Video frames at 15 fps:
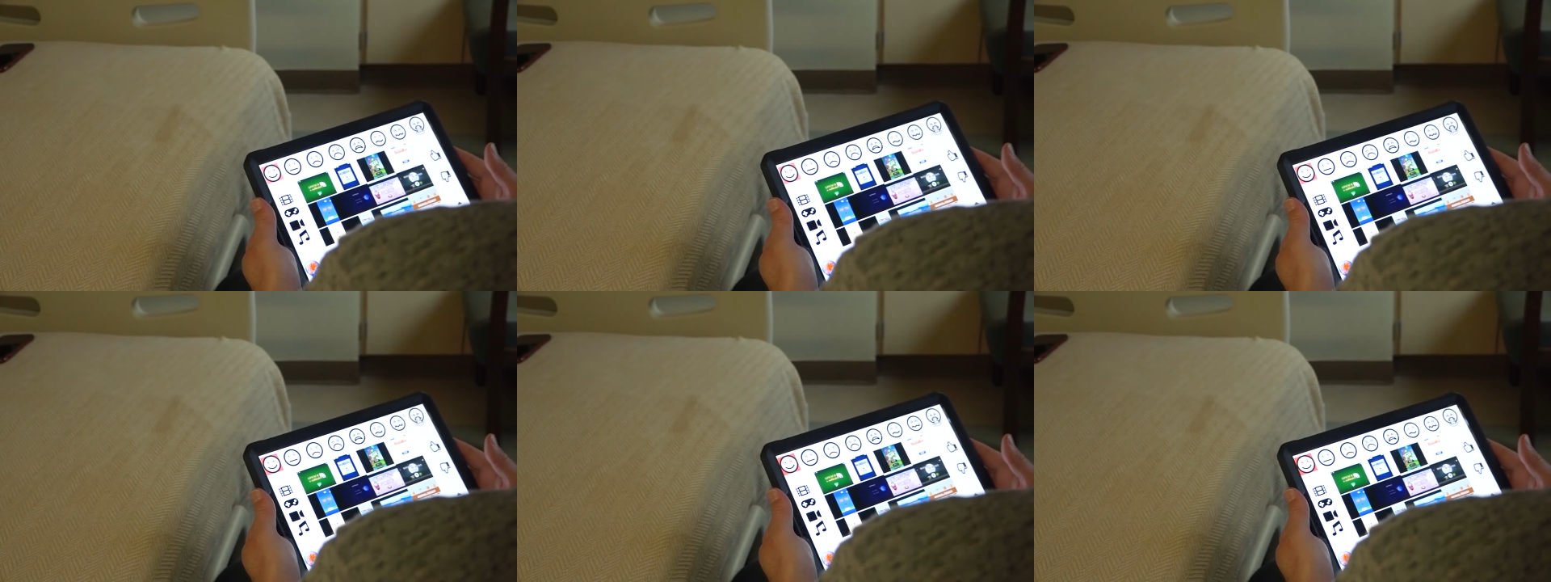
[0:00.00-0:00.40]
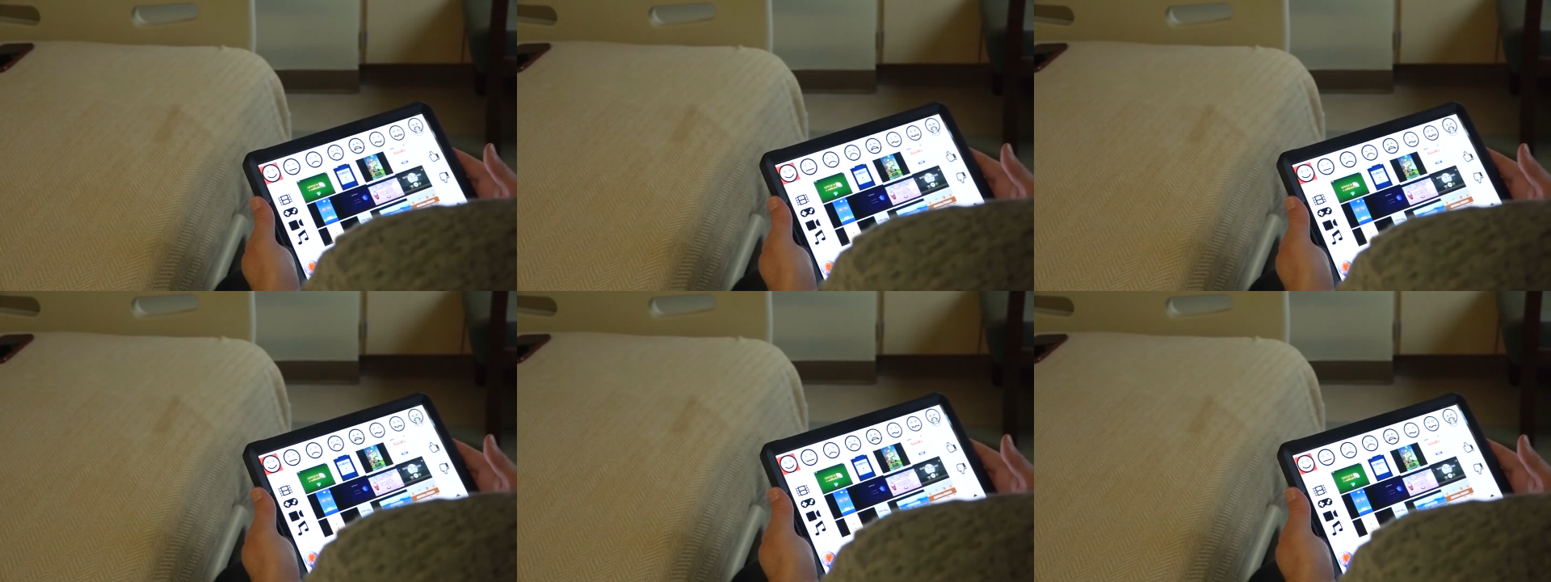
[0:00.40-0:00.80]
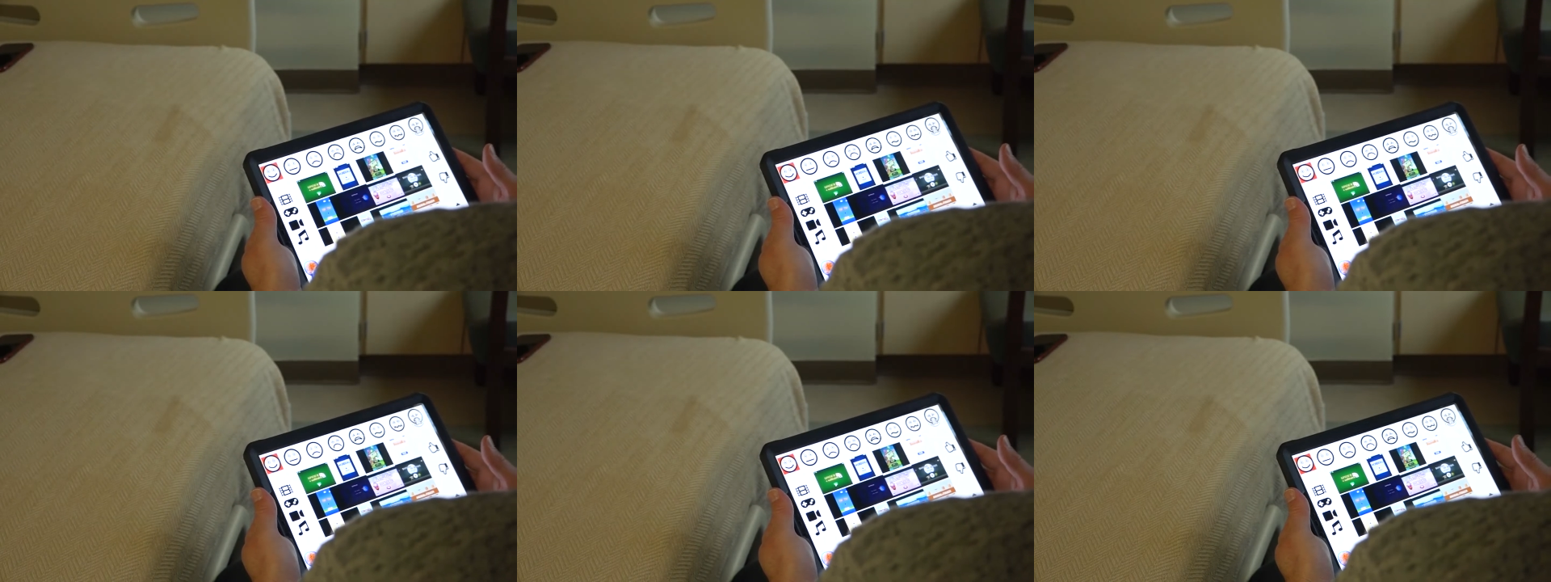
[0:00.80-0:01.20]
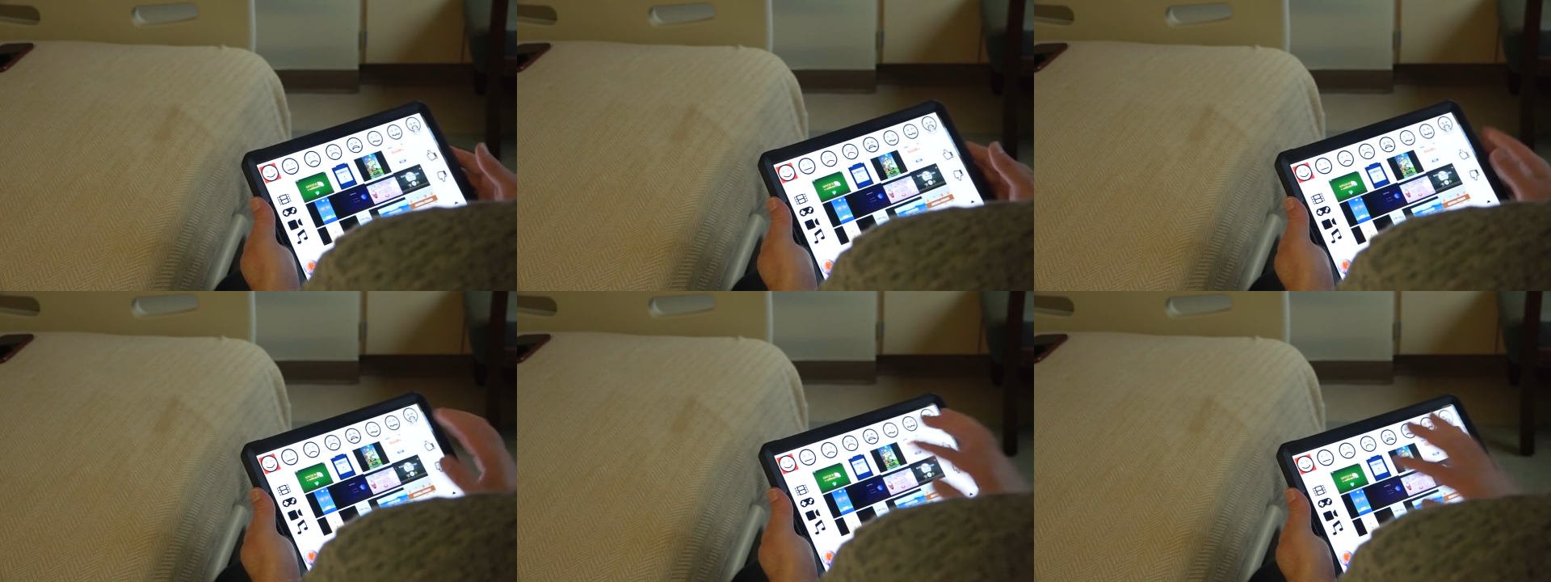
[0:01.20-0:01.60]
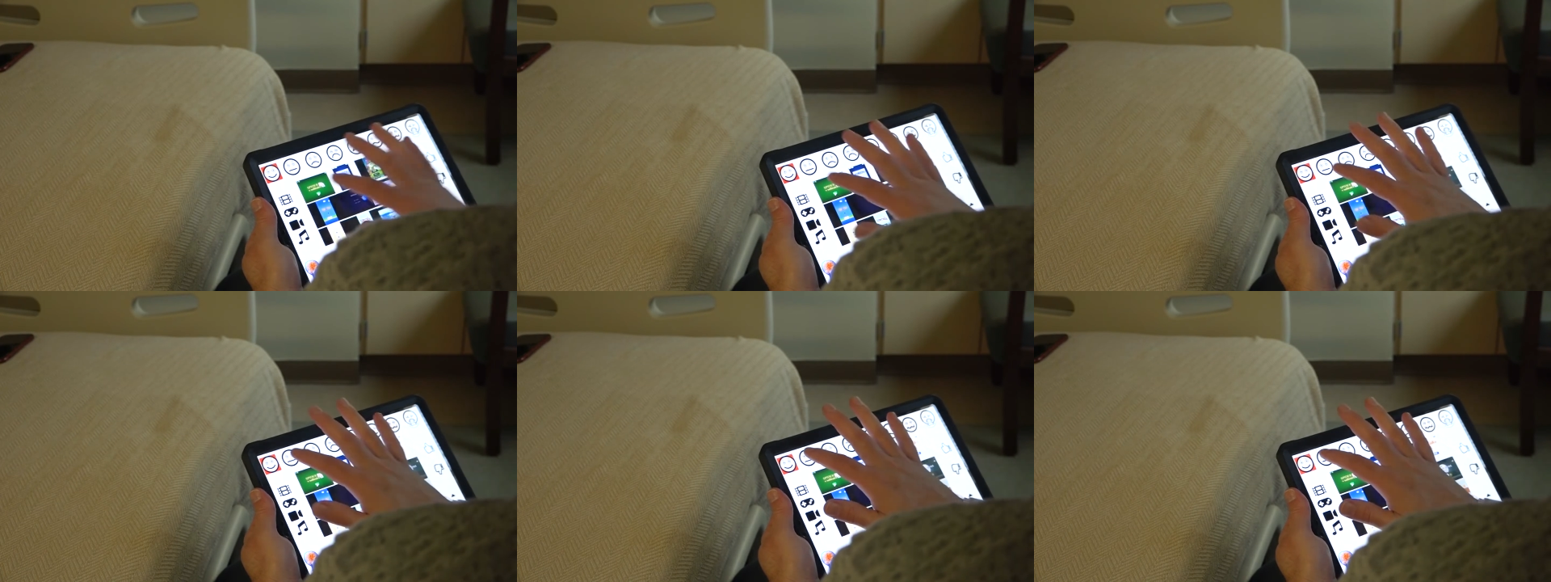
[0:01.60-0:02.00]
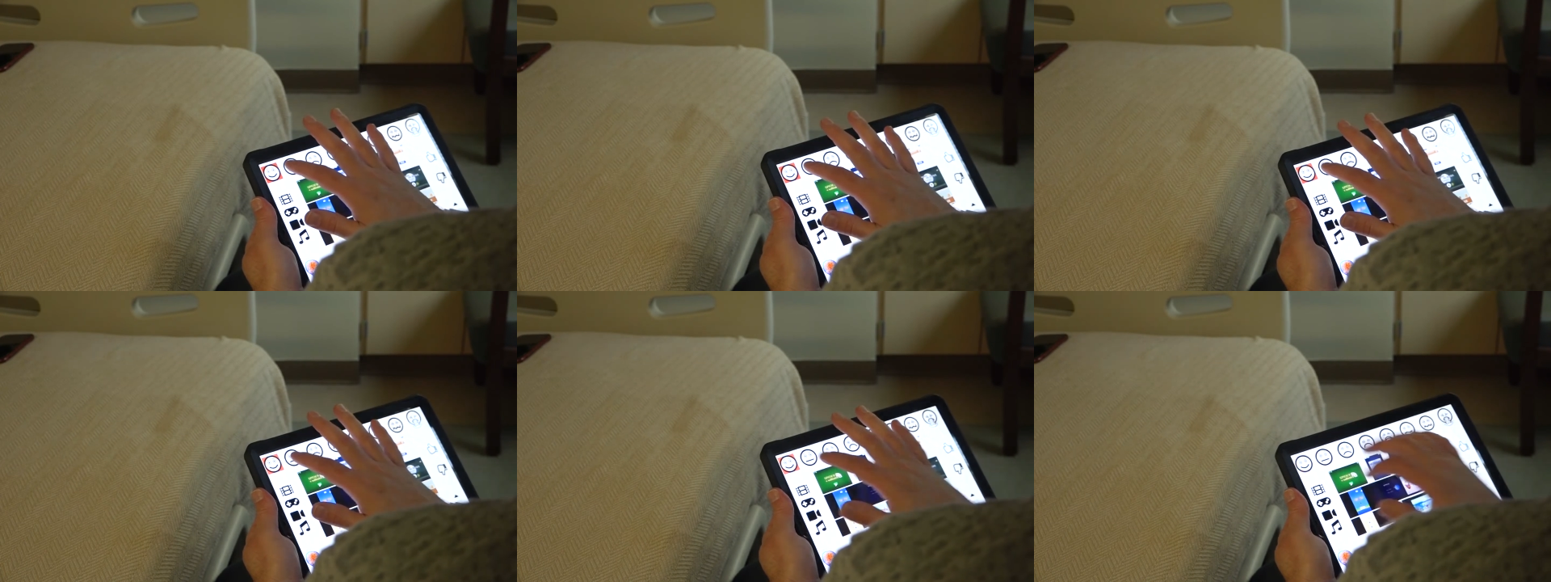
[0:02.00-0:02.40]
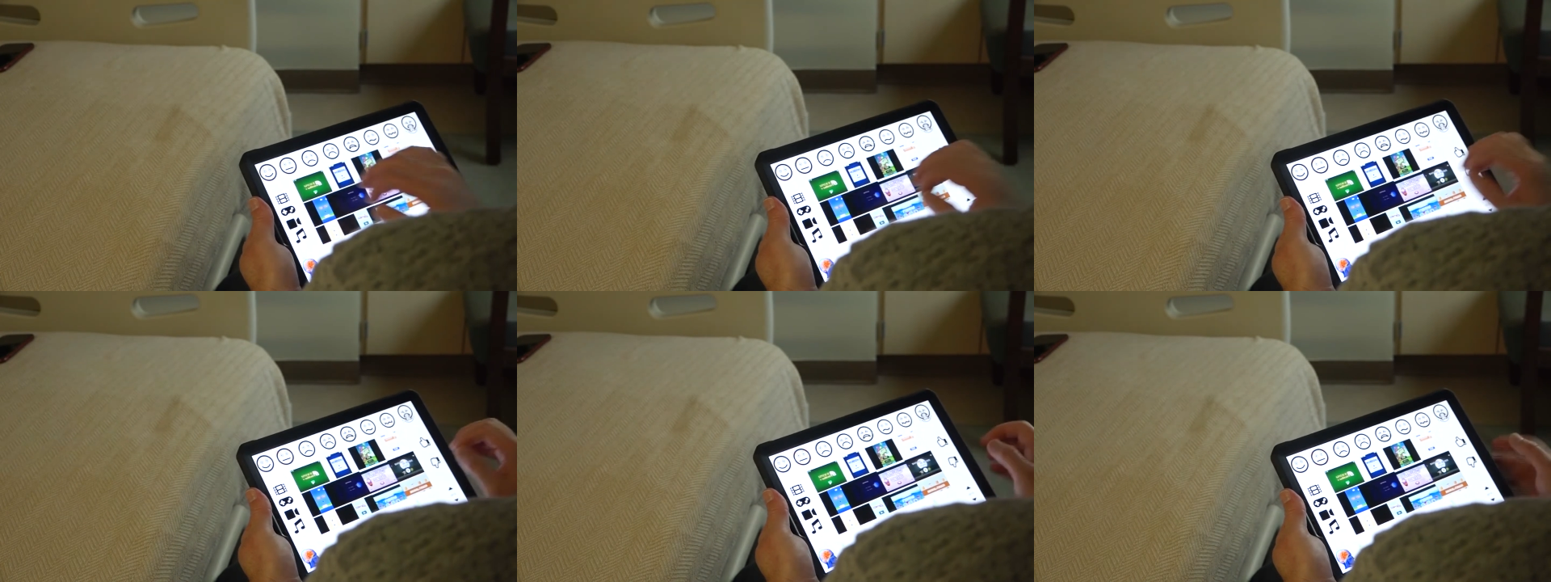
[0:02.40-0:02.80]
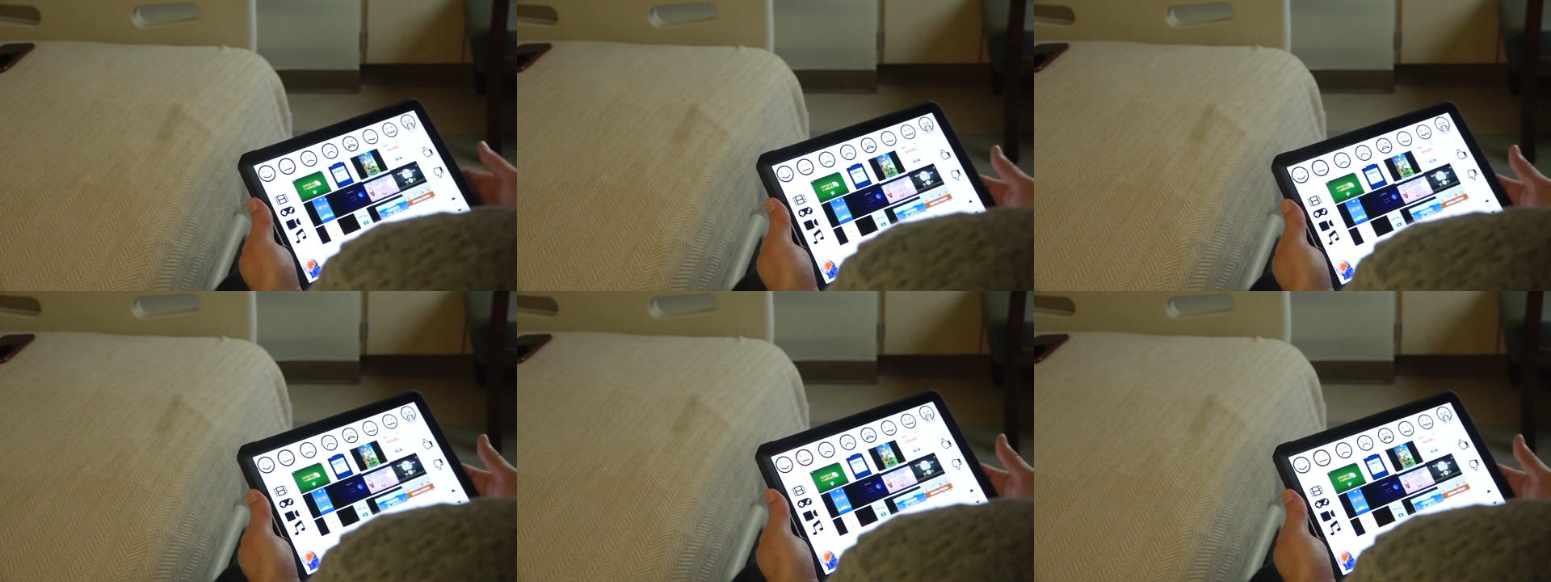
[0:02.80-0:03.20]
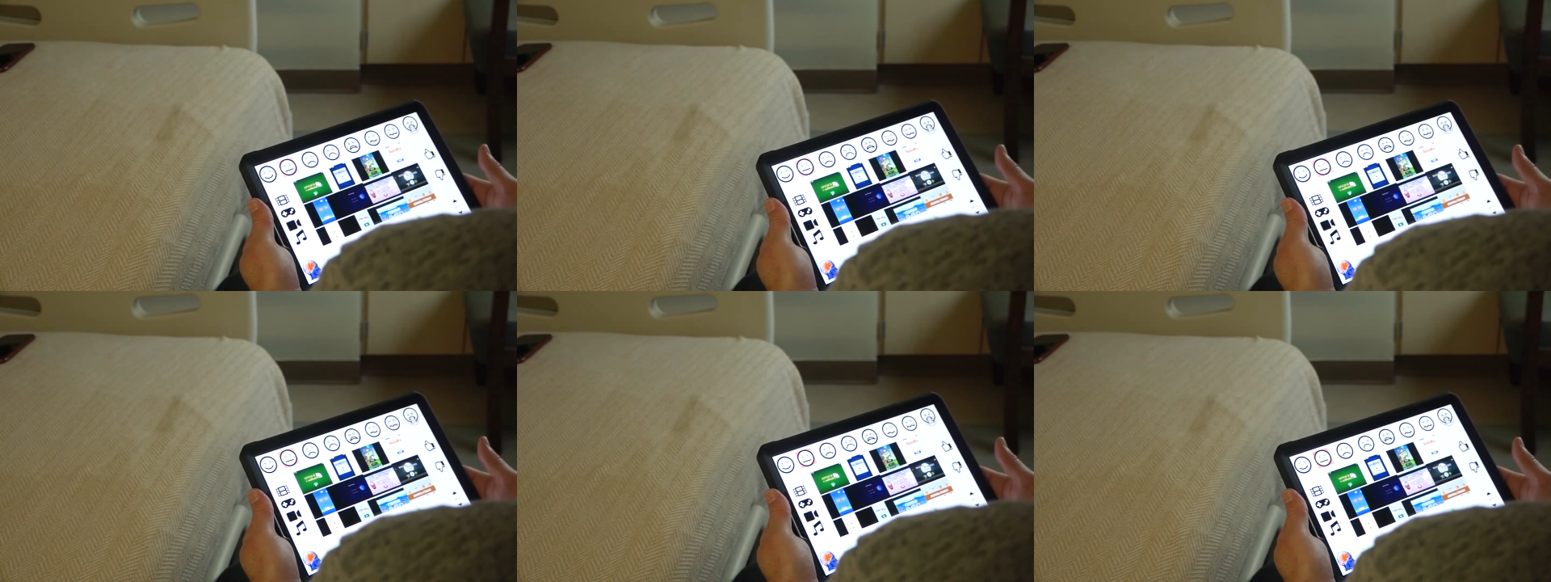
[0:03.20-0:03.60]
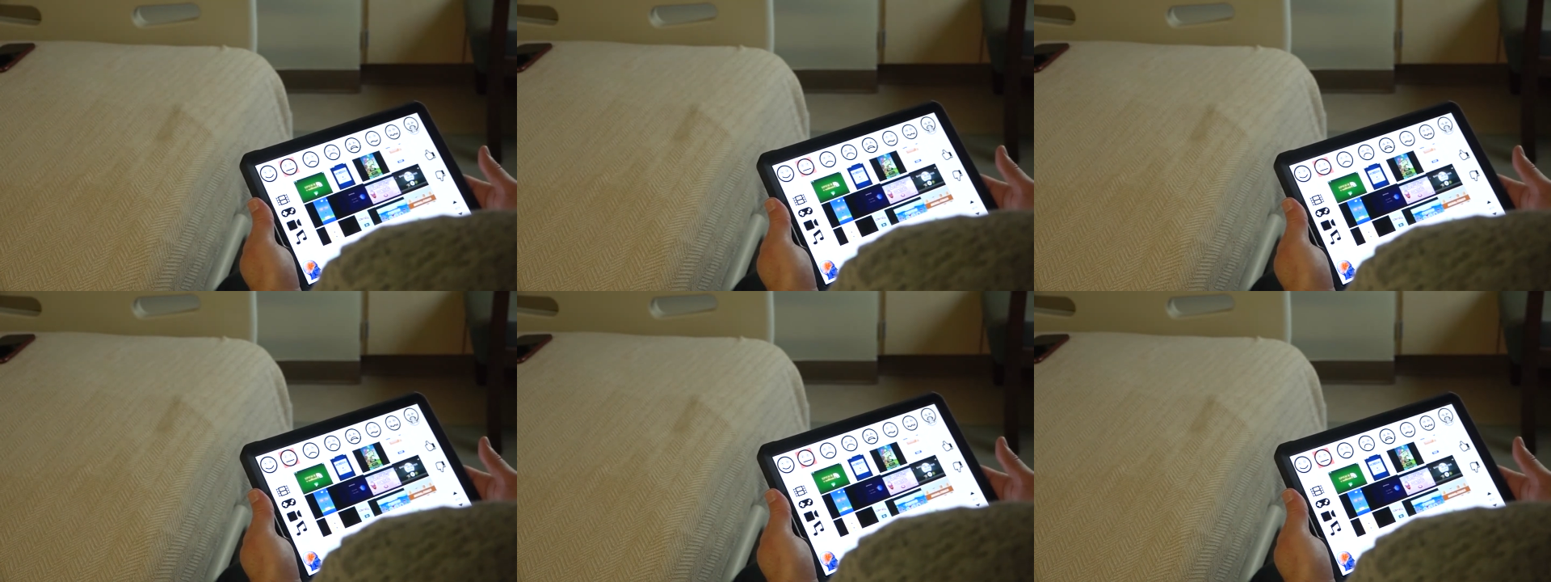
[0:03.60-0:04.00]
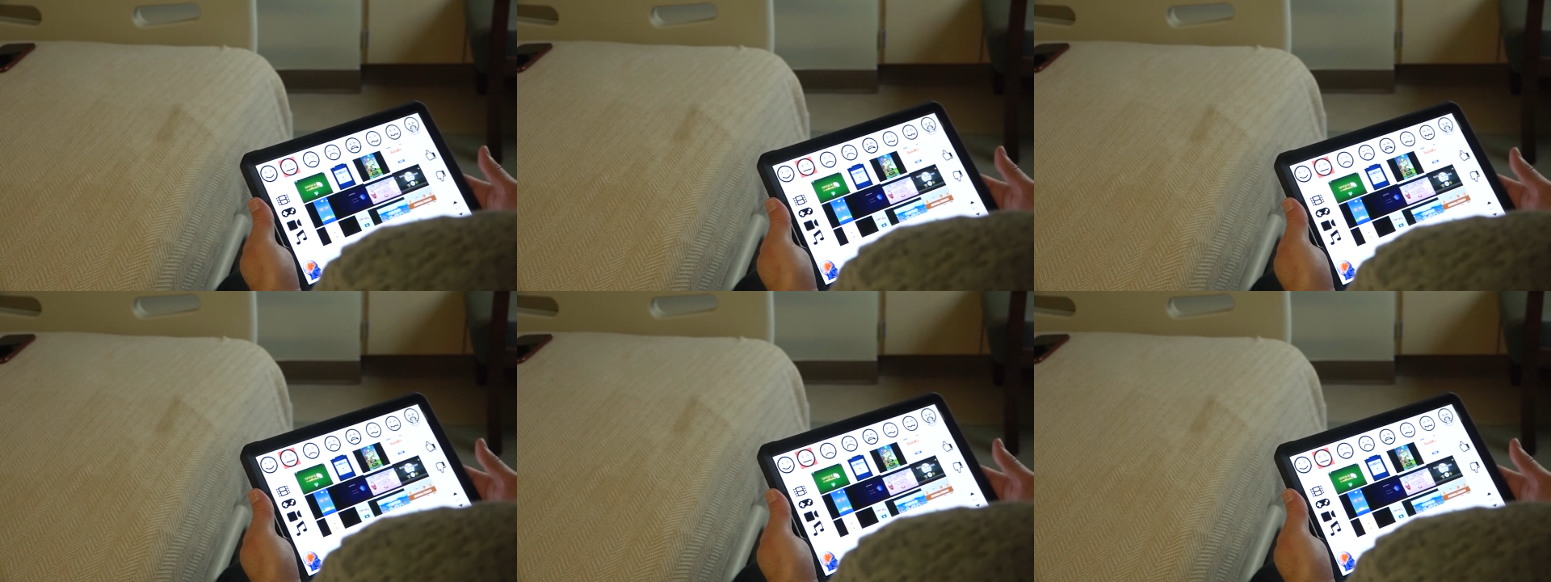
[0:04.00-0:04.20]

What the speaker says: Nobody's mouth can be seen.